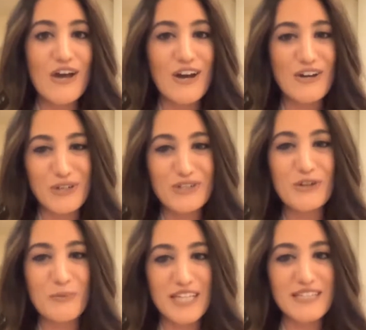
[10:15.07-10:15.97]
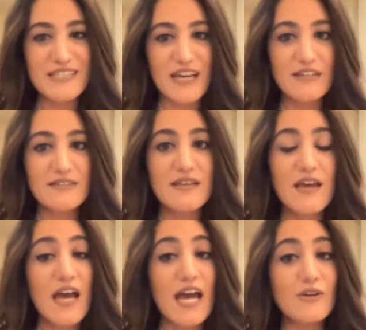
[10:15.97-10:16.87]
core domain set,
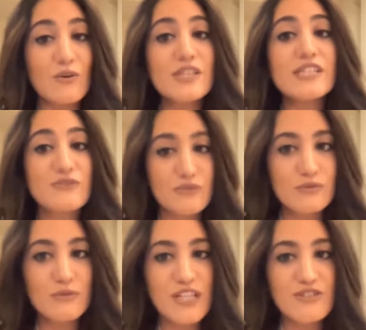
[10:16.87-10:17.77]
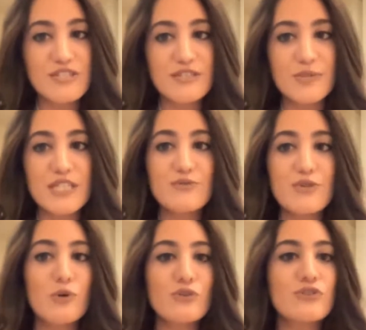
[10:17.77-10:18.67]
and only 2 registries
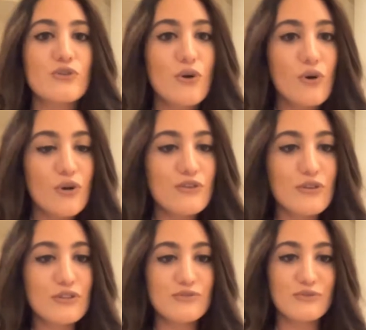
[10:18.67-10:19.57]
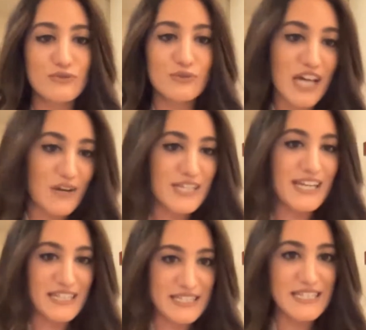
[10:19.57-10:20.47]
reported all the
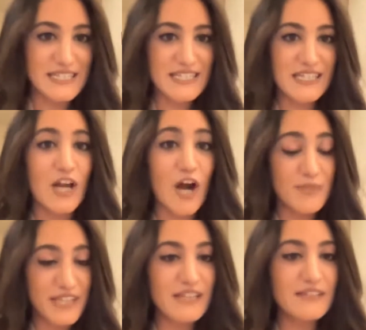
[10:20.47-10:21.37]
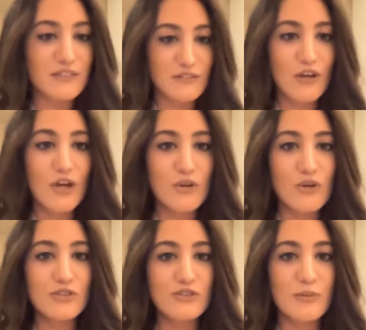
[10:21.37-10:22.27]
2016 updated
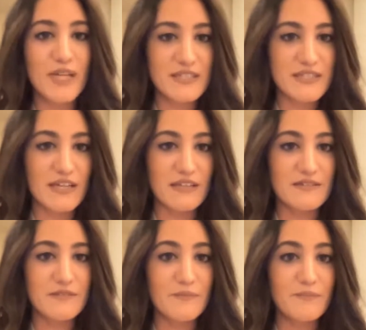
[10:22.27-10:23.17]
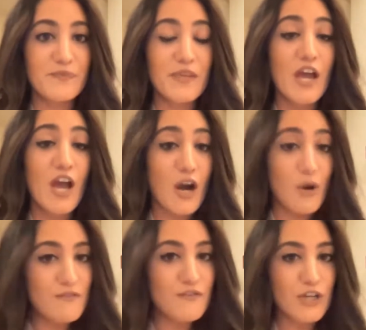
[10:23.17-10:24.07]
core domain set.
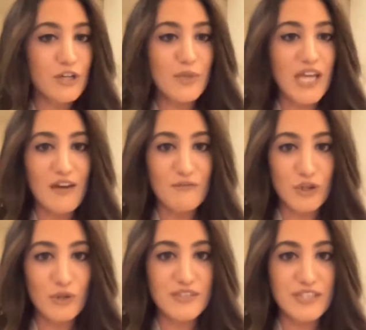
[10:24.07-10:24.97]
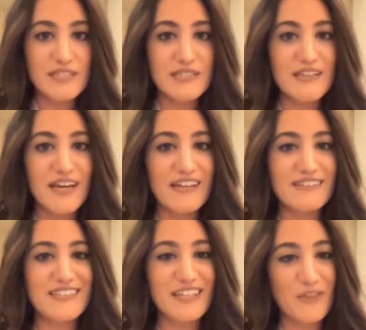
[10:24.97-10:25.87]
However, we have noticed
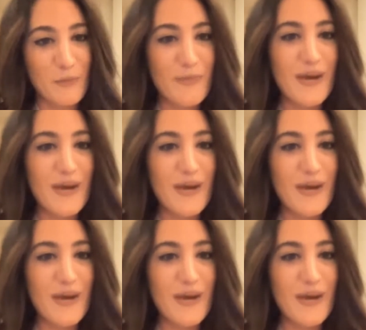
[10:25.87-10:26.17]
that in the